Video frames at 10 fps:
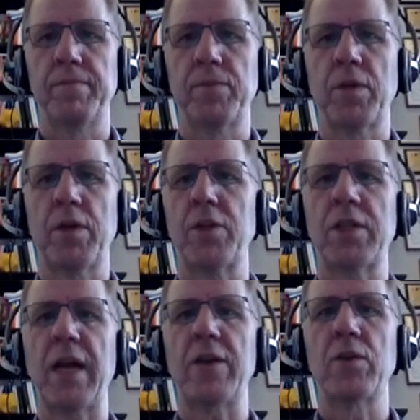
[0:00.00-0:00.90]
So I
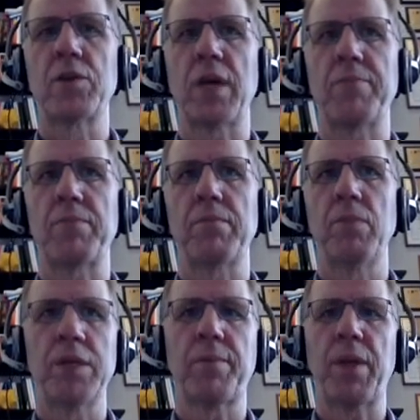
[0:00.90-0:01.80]
just add those up,
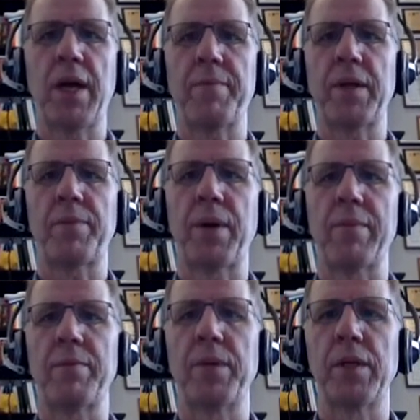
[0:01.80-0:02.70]
multiply it by the
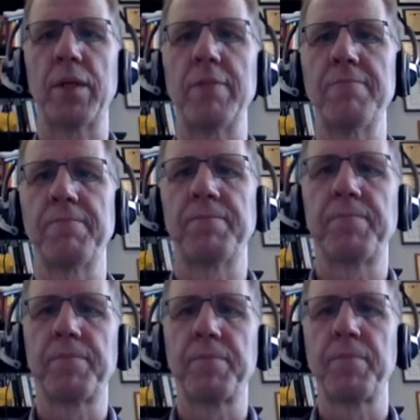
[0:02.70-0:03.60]
probability.
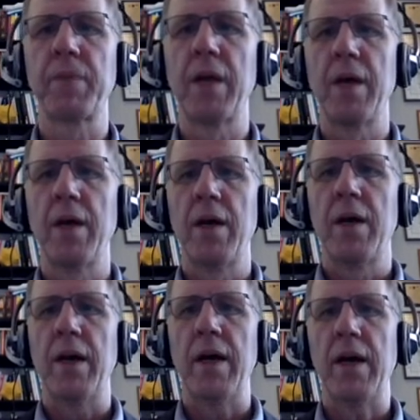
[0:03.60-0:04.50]

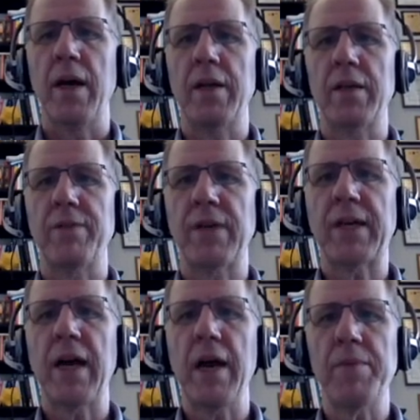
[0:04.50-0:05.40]
And if I
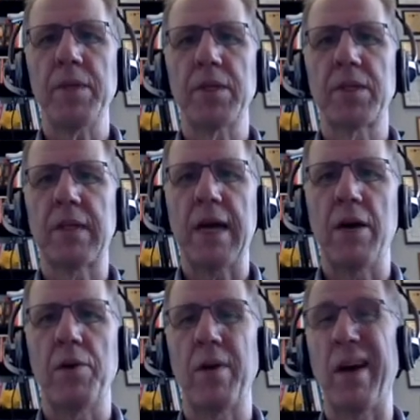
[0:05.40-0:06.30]
copy this
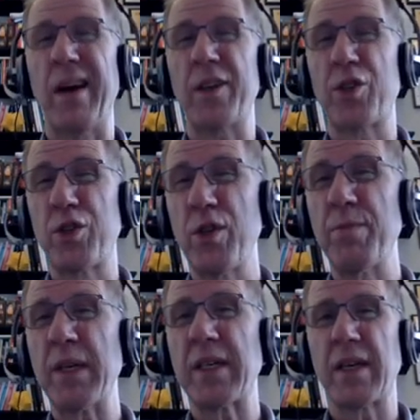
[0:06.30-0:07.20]
down, I
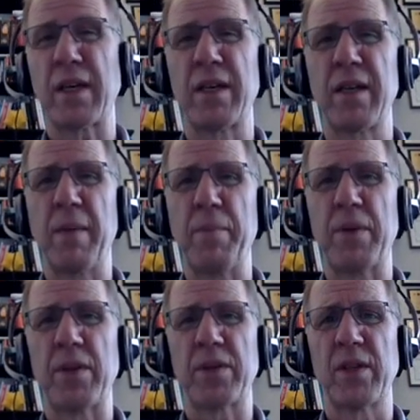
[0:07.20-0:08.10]
should be getting a number
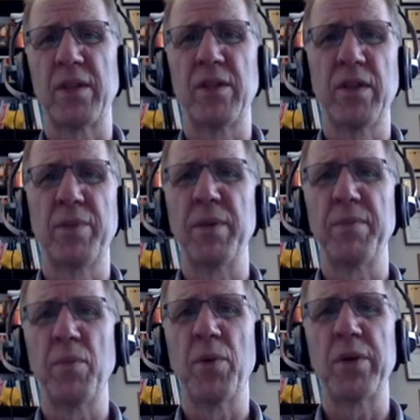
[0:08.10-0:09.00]
that's a little
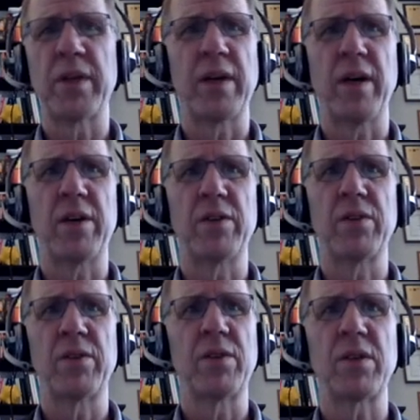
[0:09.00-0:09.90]
bit more than
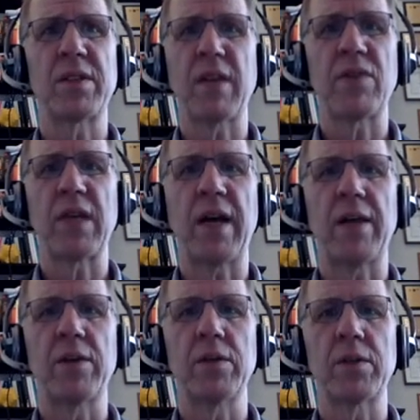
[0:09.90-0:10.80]

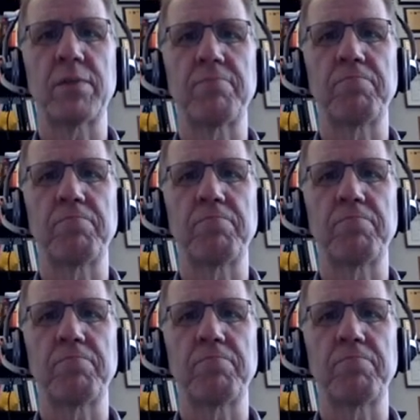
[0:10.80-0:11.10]
$137.